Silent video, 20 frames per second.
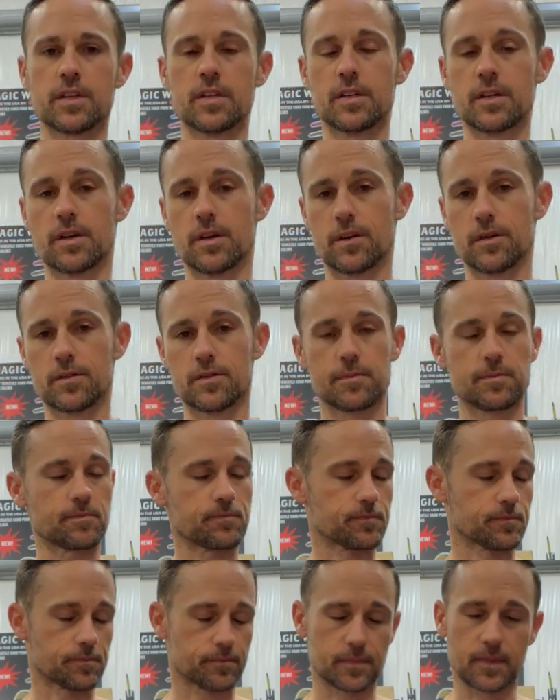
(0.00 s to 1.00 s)
and years.
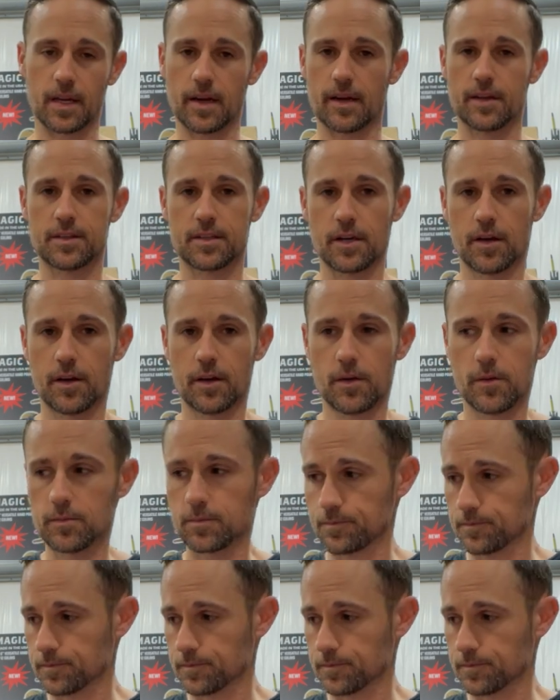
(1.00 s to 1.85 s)
And I can tell you,